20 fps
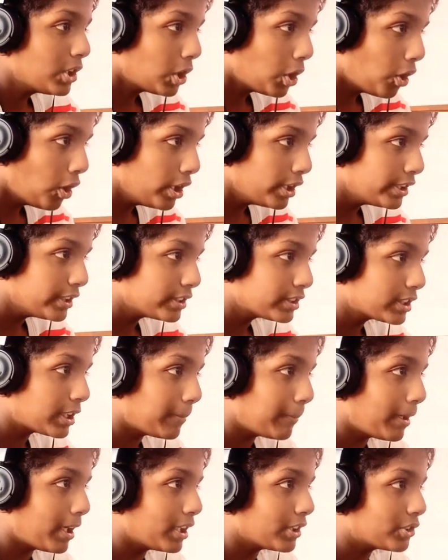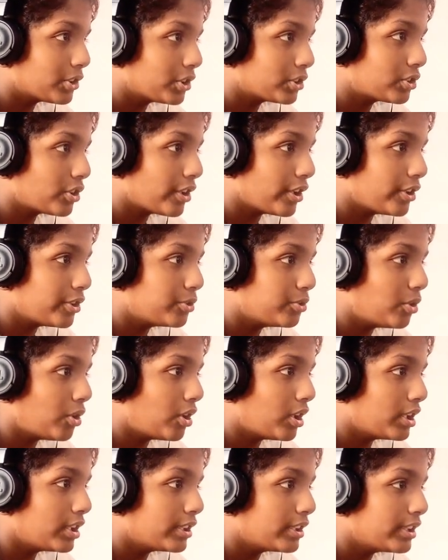called this command, so it's going to do
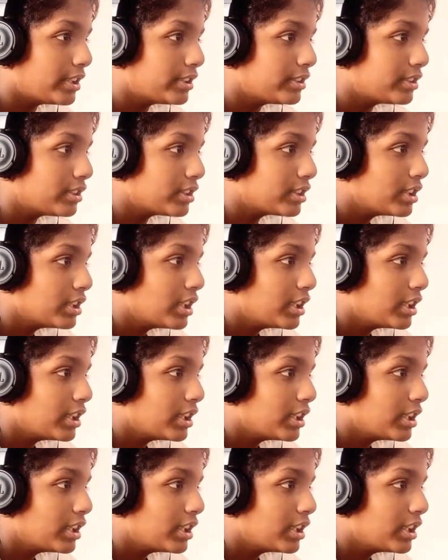all this.